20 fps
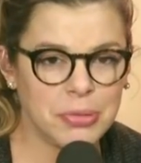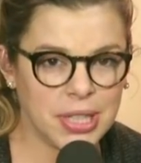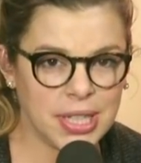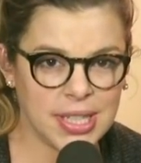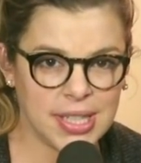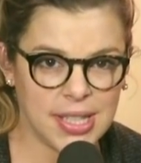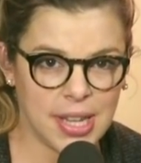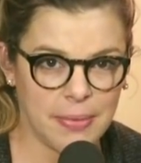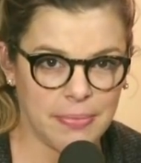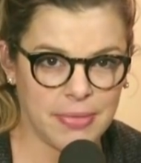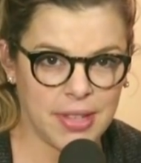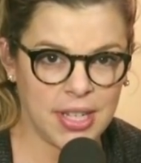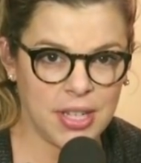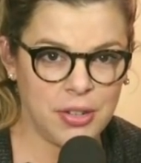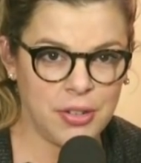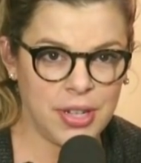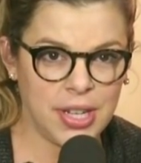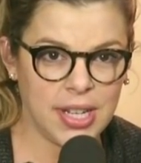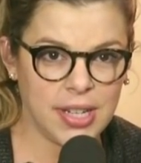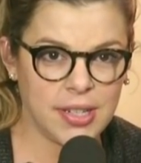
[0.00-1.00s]
brings something
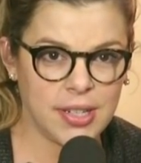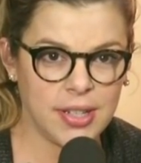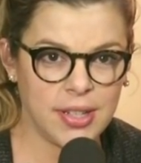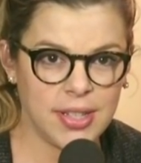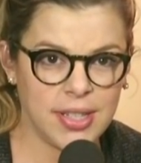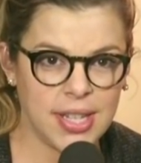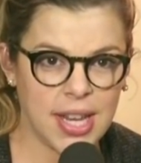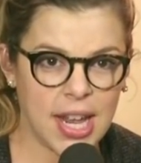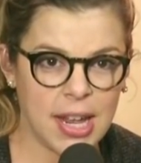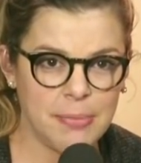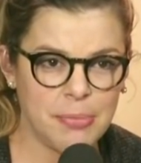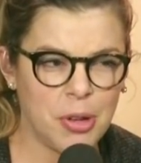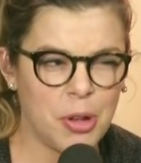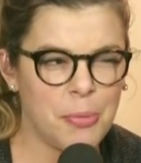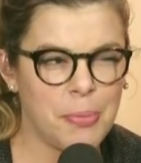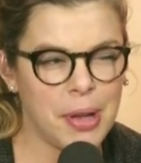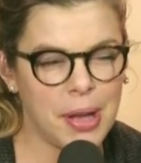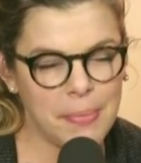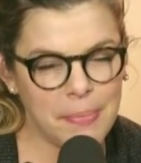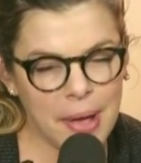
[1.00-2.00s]
unique to the
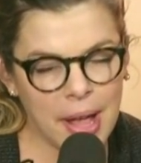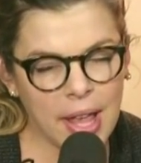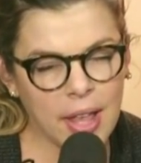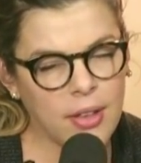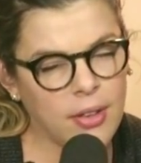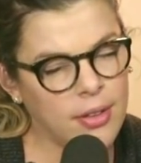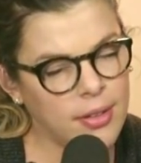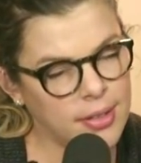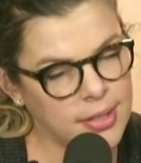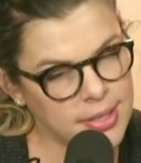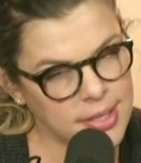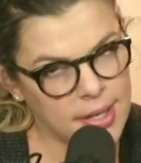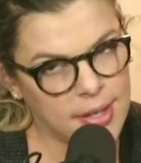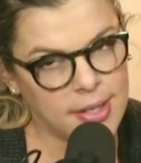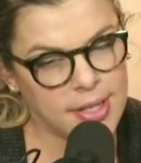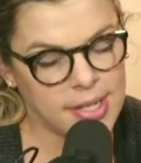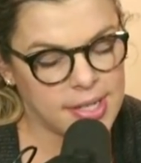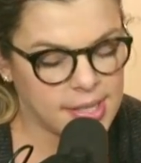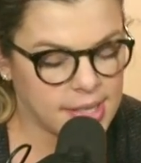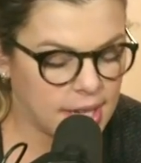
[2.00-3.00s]
table, but Michael is
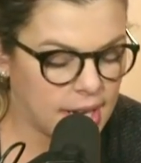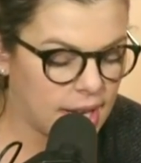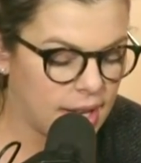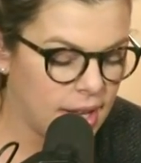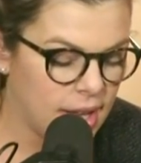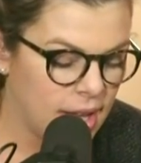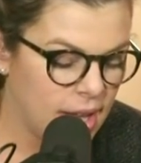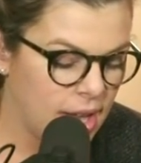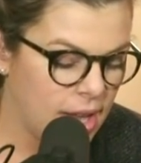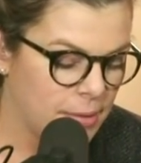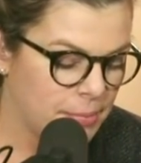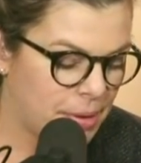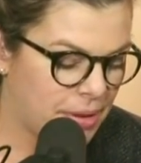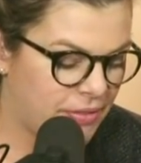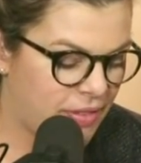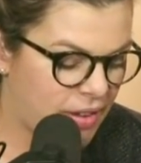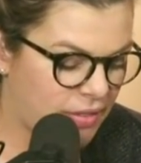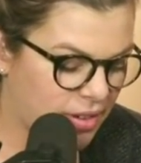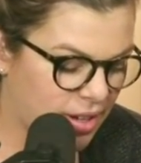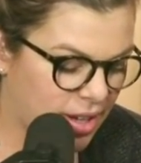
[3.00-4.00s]
honestly my
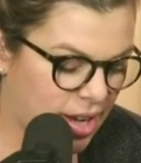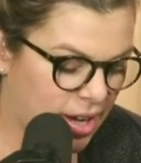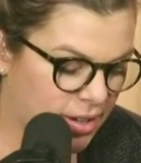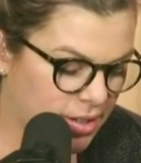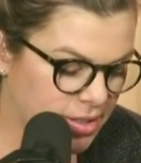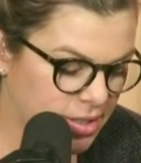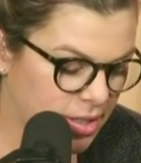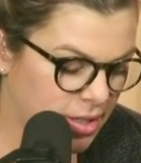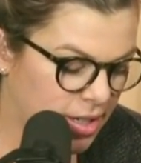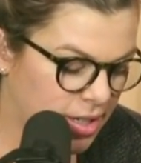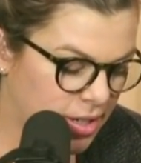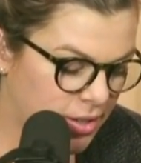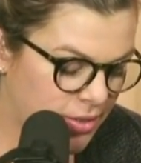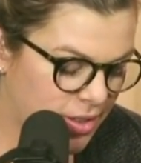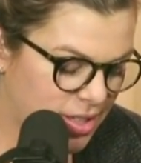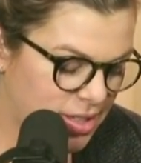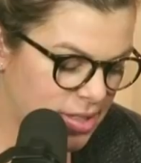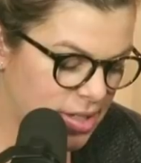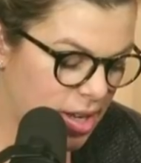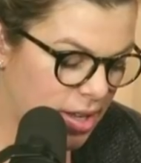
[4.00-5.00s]
favorite character. I know
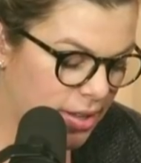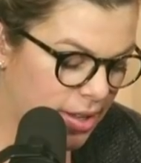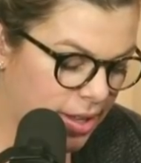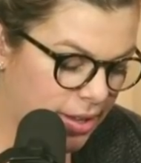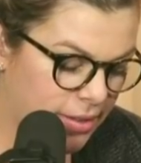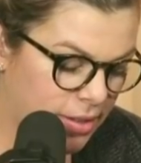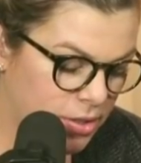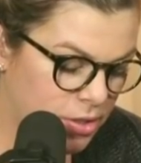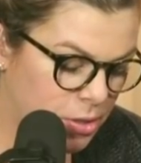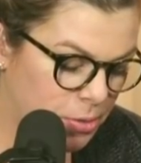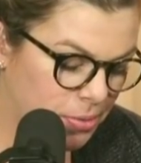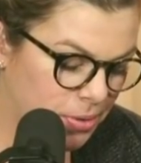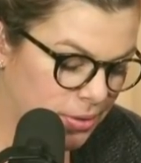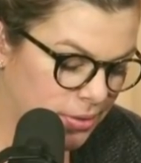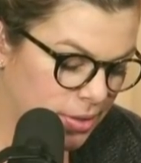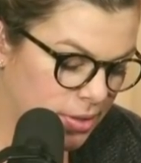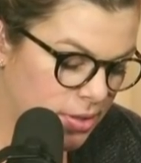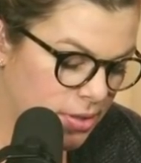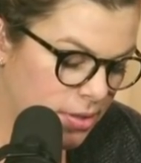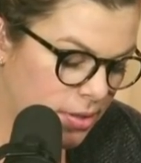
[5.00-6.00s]
that's not like super
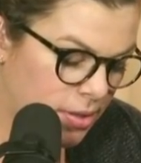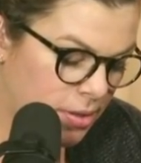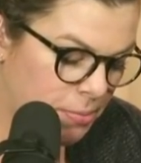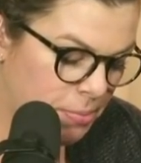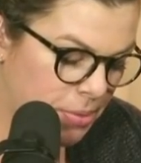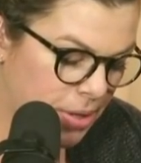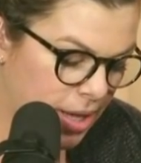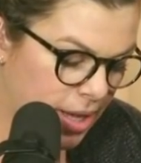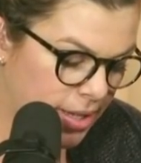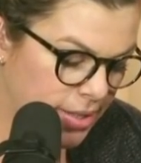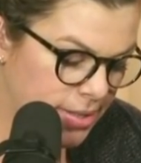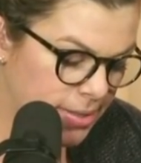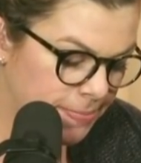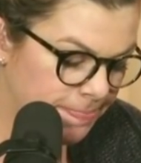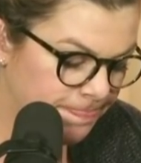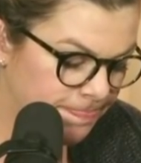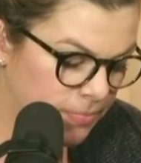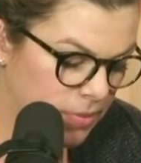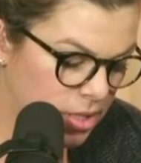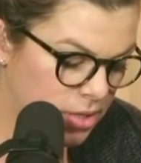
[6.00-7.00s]
original, but
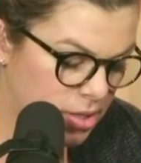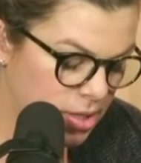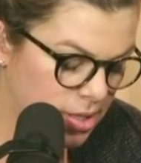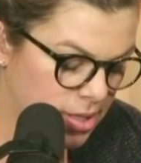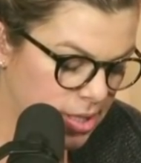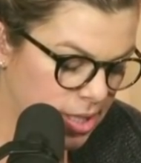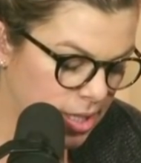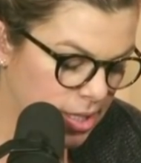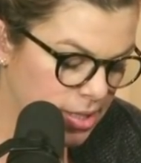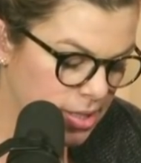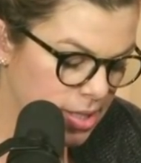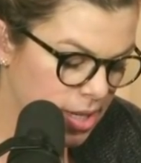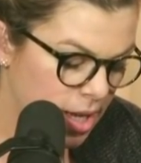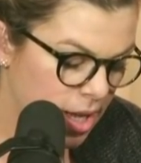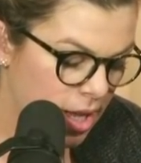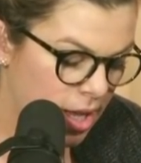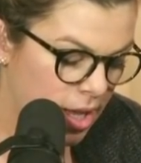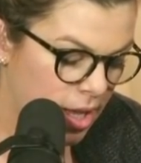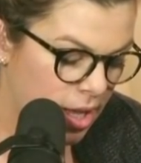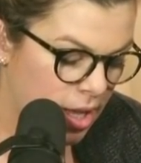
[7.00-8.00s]
it just is.
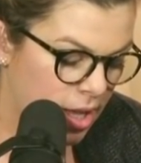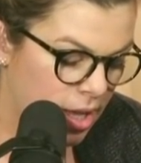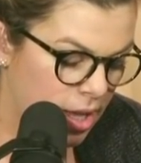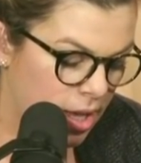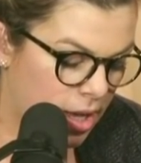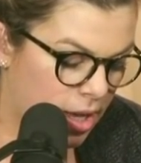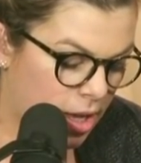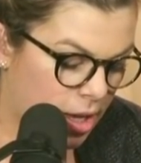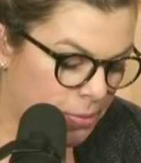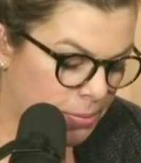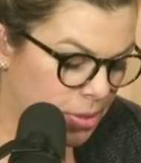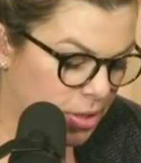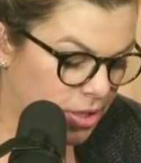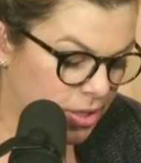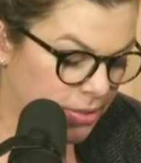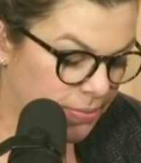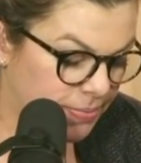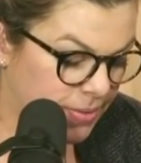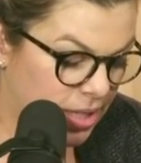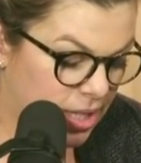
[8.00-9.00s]

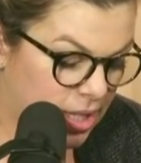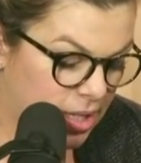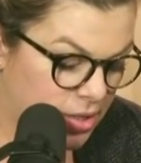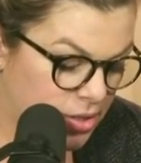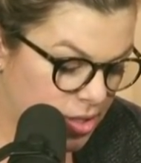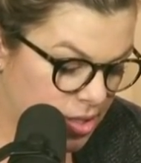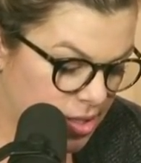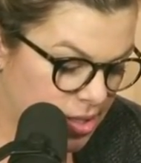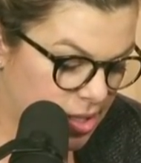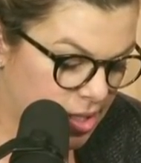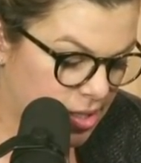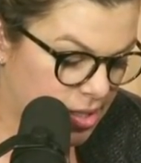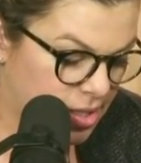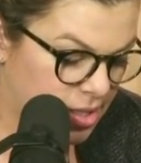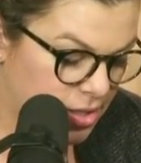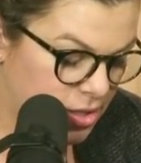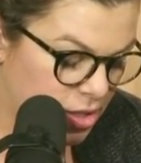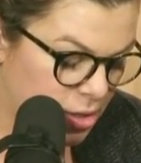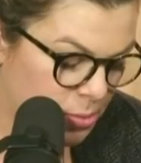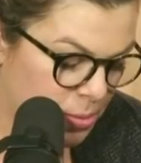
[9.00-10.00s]
Or he just is.
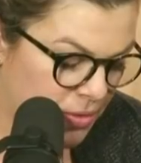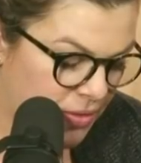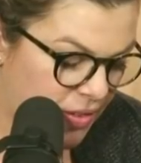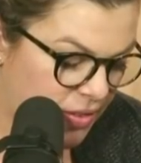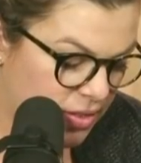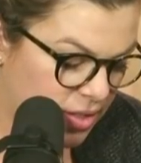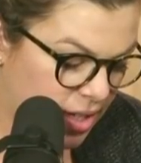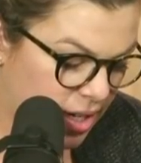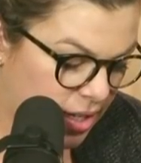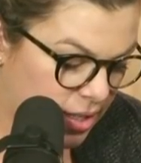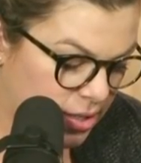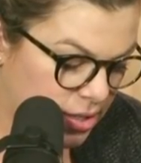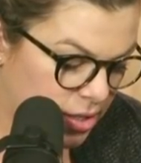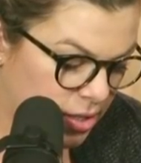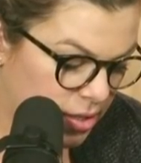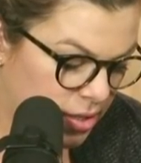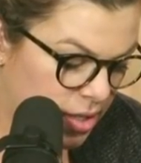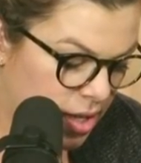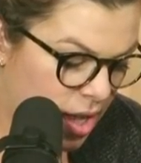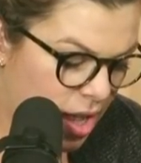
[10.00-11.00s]
He's just my favorite
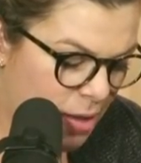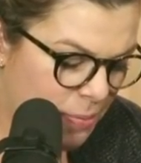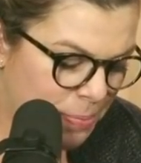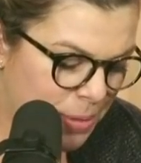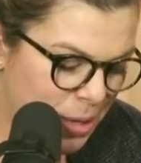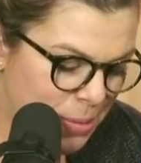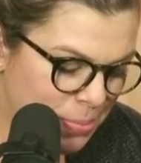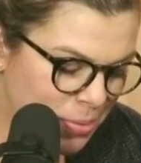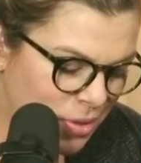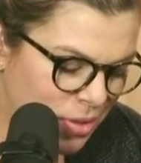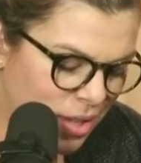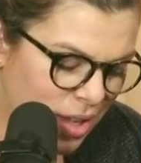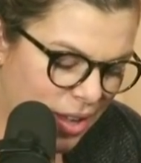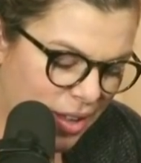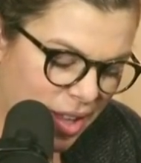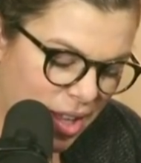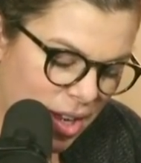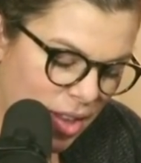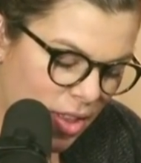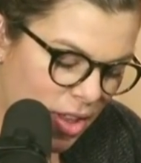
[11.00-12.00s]
character. I
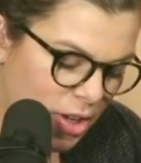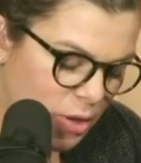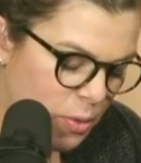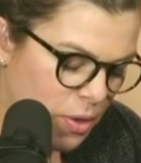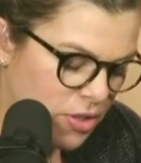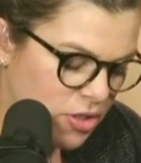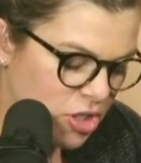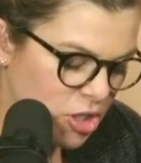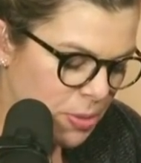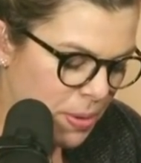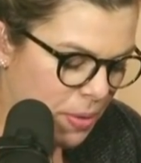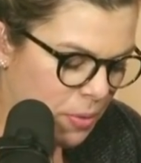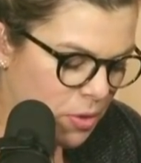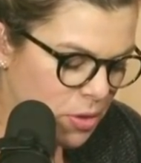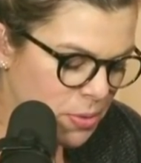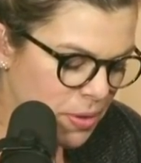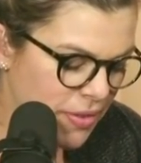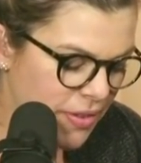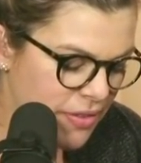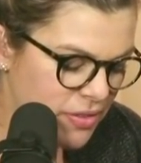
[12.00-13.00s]
got a lot of questions about
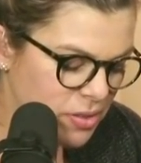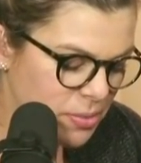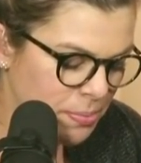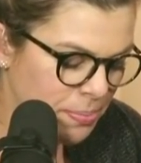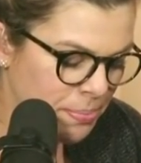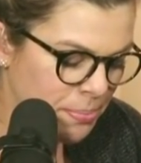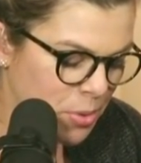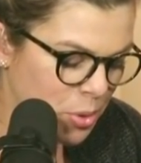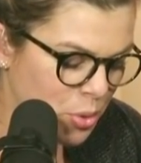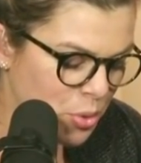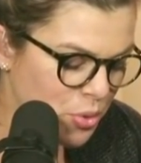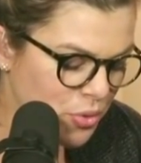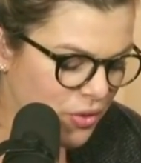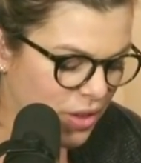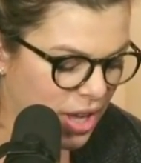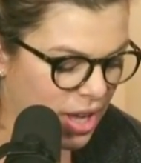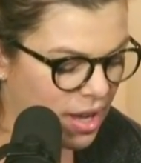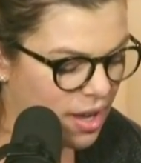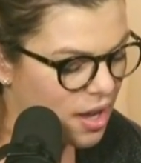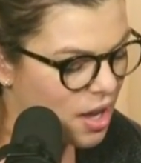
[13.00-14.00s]
what's my favorite
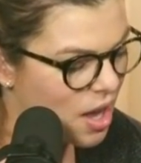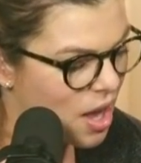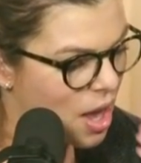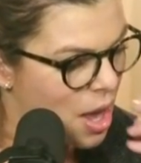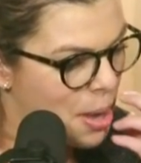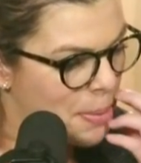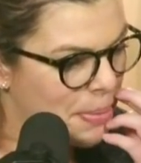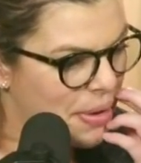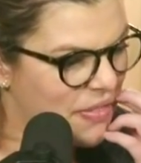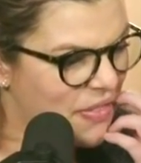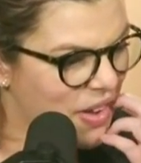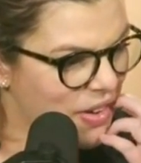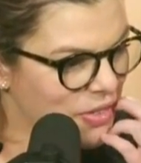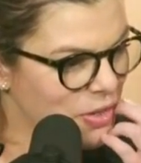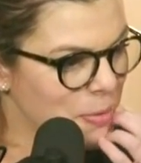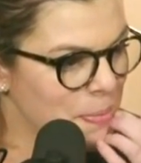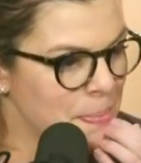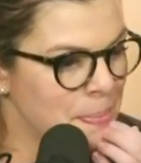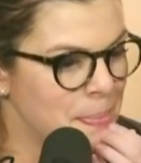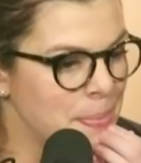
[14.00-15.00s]
movie. My
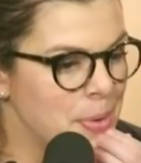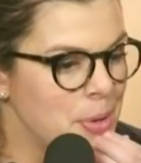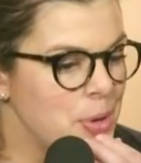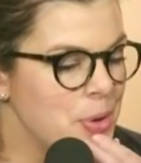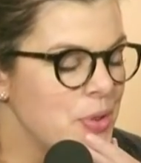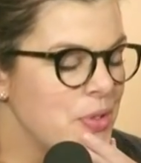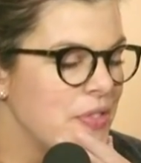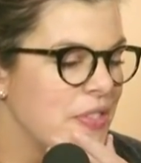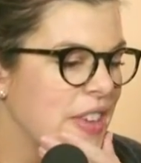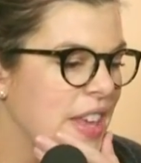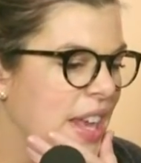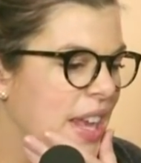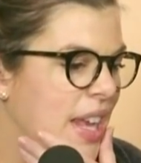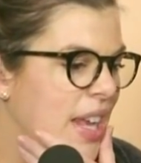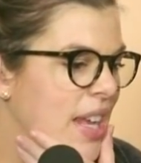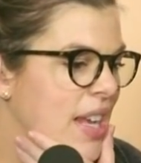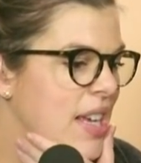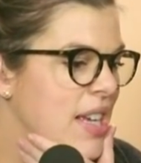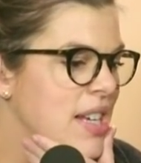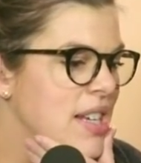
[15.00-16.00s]
favorite
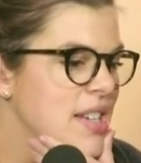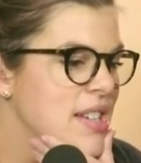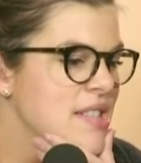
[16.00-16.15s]
movie.